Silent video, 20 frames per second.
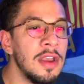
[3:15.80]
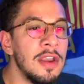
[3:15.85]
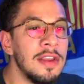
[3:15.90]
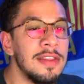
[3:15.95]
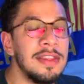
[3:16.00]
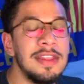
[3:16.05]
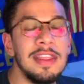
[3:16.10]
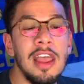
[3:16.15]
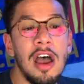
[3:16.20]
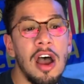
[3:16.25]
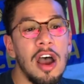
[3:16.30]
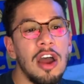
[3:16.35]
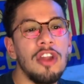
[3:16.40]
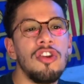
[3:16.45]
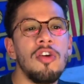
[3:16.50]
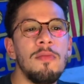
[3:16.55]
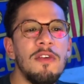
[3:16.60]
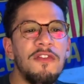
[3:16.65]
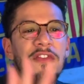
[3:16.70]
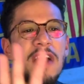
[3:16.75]
The
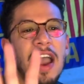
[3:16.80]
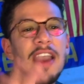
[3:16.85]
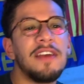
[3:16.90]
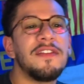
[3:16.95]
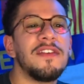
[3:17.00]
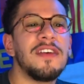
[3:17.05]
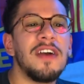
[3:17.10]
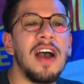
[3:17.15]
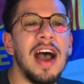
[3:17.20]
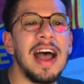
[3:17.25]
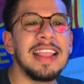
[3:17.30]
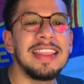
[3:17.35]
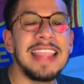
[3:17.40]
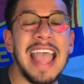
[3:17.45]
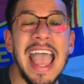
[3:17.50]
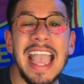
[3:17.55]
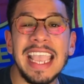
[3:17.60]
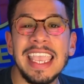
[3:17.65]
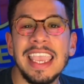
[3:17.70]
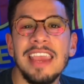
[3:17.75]
number 5,
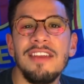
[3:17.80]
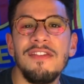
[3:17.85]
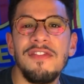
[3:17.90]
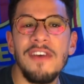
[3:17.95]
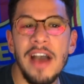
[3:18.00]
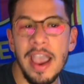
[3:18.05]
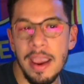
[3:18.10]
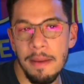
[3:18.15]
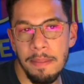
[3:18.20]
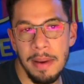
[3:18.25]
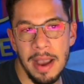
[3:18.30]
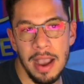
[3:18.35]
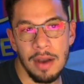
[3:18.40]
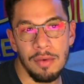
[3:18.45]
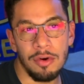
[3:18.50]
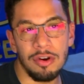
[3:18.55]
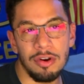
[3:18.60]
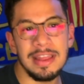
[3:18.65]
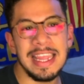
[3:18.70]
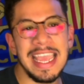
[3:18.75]
attacking
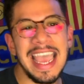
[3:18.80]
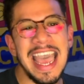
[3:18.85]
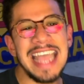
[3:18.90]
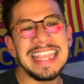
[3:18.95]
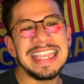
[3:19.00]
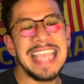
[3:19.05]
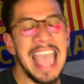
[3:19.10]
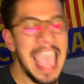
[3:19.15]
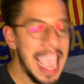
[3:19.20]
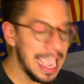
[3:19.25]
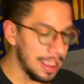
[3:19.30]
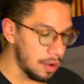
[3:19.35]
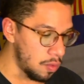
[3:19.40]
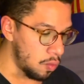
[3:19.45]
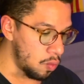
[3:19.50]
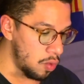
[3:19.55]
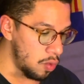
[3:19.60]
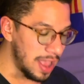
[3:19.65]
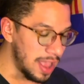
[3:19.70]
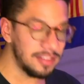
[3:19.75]
firepower. The attack
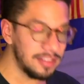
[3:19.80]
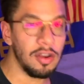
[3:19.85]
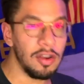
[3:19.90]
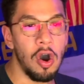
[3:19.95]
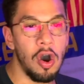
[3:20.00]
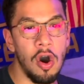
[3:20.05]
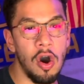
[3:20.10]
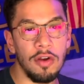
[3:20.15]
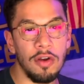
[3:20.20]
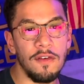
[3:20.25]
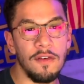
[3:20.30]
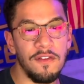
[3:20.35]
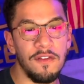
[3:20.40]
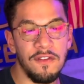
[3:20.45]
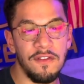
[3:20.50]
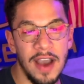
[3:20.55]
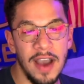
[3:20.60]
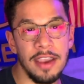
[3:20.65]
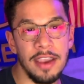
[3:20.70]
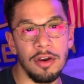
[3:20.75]
was on
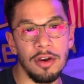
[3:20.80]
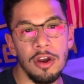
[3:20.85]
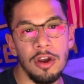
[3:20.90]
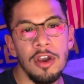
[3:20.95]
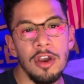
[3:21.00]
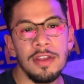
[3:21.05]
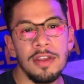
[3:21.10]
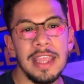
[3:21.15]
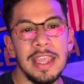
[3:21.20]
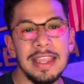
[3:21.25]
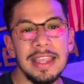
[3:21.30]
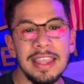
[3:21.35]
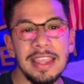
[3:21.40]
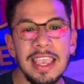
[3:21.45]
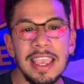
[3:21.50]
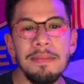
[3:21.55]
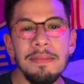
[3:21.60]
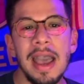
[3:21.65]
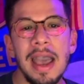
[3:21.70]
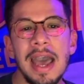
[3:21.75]
fire. The
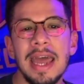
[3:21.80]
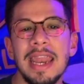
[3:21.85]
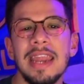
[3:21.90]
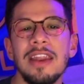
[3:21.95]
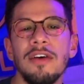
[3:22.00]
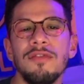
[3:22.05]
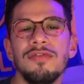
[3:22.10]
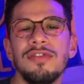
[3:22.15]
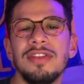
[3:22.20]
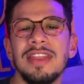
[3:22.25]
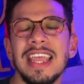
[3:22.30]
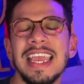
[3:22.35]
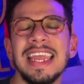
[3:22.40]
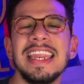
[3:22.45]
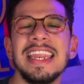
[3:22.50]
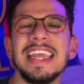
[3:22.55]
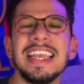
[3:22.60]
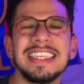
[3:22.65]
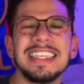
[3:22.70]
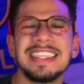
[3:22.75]
team had an
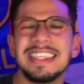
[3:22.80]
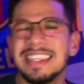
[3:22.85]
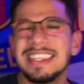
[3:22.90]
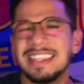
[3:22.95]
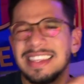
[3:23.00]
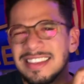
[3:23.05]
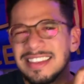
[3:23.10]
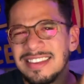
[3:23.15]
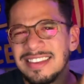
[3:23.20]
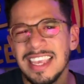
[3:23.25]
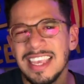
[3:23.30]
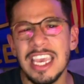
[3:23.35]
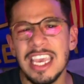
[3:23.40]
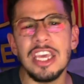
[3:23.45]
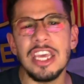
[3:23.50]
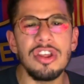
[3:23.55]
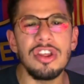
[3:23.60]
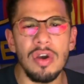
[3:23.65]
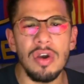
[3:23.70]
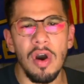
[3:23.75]
authentic
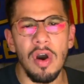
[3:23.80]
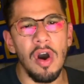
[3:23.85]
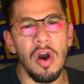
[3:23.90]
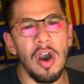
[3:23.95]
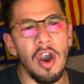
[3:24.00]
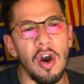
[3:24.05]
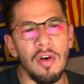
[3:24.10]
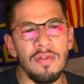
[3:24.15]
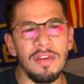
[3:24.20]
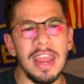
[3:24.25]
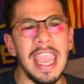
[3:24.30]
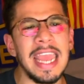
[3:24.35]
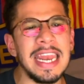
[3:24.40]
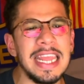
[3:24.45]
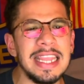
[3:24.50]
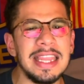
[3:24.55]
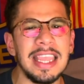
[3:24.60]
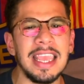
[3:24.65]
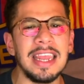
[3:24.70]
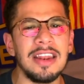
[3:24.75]
siege on
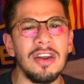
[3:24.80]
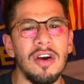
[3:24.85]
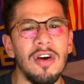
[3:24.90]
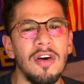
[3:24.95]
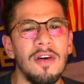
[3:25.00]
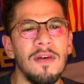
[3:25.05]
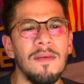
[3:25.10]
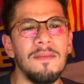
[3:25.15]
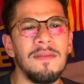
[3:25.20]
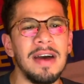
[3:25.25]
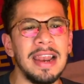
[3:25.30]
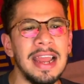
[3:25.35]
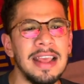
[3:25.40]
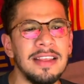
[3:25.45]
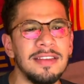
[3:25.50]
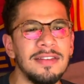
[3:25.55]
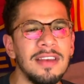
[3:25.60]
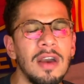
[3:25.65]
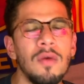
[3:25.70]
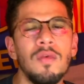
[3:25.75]
anything on
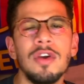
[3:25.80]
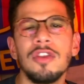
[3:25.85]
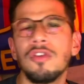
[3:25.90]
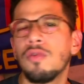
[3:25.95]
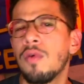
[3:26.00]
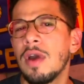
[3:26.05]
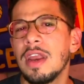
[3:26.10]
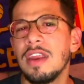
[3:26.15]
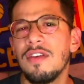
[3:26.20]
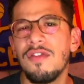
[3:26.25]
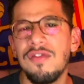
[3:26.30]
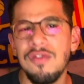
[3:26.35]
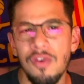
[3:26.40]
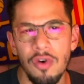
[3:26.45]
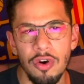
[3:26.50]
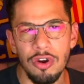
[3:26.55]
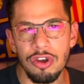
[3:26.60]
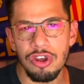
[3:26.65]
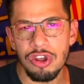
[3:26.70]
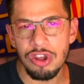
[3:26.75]
Valencia with
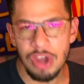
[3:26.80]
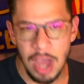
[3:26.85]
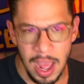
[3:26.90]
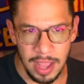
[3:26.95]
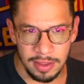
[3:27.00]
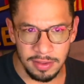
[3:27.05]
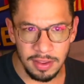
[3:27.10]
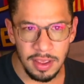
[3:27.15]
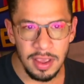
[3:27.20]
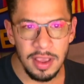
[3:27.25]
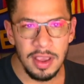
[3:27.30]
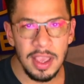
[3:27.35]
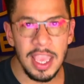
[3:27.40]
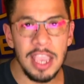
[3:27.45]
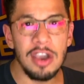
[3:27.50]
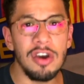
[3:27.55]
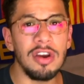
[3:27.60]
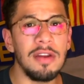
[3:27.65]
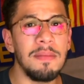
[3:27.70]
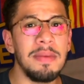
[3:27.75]
24 shots.
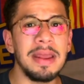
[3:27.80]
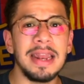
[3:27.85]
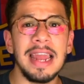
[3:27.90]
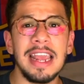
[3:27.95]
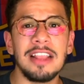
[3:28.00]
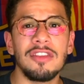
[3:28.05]
It could have been I